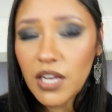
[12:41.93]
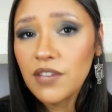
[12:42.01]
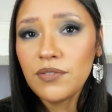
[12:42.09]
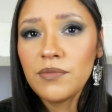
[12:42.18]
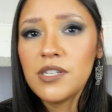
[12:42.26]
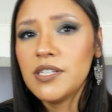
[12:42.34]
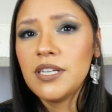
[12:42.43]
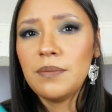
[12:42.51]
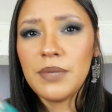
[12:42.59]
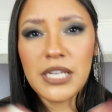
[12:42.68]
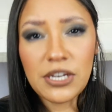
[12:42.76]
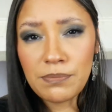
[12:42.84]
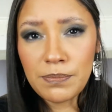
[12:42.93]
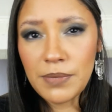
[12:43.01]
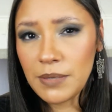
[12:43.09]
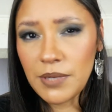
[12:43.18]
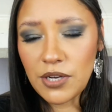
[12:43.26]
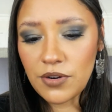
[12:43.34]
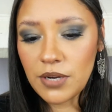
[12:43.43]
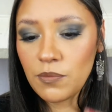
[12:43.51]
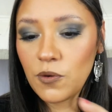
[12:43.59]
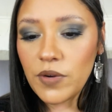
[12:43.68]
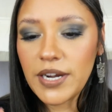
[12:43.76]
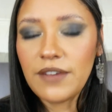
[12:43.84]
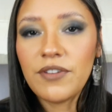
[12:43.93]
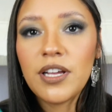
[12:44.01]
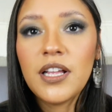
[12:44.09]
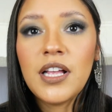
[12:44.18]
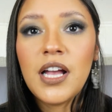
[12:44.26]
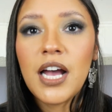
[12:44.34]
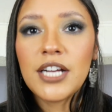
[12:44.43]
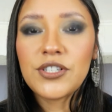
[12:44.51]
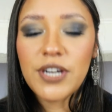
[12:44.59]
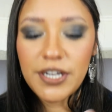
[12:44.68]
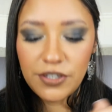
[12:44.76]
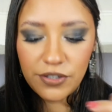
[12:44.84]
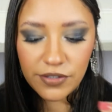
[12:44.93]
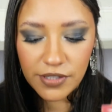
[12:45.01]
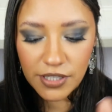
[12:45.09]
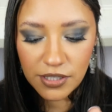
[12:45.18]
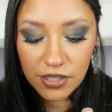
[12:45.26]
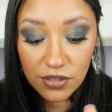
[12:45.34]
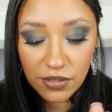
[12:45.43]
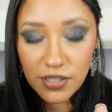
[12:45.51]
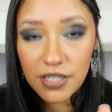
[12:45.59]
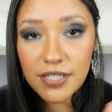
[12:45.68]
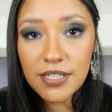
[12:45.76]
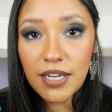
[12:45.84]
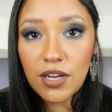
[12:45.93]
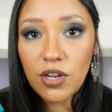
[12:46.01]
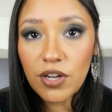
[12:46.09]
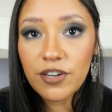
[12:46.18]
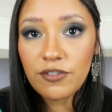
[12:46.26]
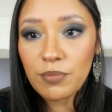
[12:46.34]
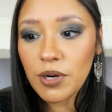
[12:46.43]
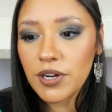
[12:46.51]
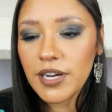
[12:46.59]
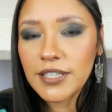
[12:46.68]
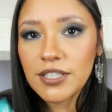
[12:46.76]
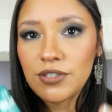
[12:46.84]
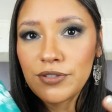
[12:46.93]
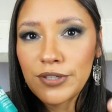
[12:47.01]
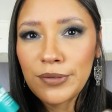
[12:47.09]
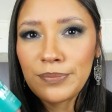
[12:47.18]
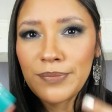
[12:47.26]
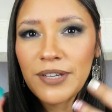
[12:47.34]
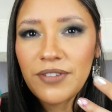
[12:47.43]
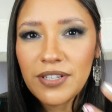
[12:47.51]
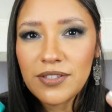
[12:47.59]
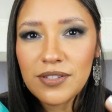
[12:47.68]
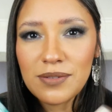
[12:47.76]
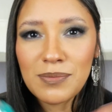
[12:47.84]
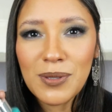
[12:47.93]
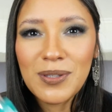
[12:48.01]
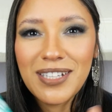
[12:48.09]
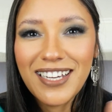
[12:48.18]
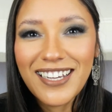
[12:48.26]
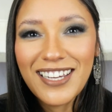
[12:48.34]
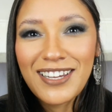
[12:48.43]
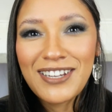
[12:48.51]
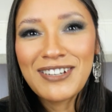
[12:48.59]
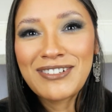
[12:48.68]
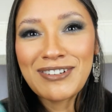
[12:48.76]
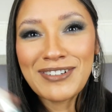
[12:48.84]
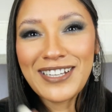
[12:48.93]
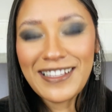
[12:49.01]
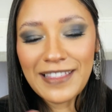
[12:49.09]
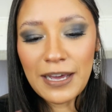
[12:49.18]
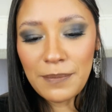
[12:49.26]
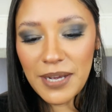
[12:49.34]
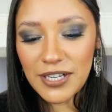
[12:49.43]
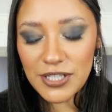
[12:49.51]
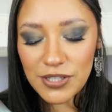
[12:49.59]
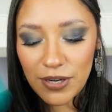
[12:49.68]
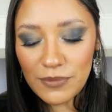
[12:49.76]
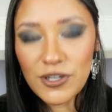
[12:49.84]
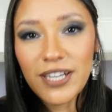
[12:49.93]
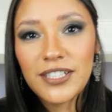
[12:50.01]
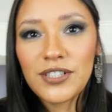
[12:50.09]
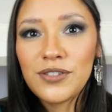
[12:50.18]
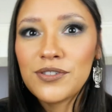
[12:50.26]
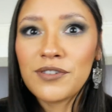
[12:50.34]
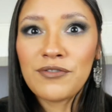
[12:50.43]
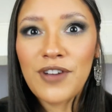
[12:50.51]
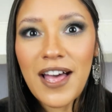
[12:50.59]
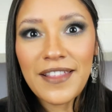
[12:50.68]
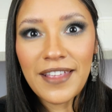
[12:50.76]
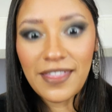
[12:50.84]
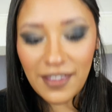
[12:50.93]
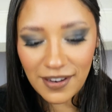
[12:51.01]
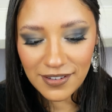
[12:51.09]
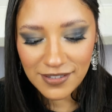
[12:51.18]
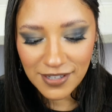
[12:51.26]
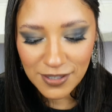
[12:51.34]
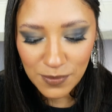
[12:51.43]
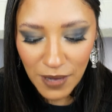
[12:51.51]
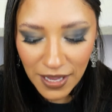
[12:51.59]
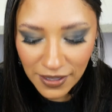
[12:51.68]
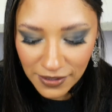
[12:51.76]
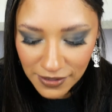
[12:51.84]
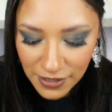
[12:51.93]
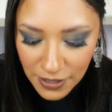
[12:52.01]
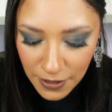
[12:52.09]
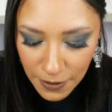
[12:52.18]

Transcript: if I'm using a BB cream or whatever, I try and use this just because there's a lot of product and my face is small, like you don't need that much. So I'm trying to use it for other things as well.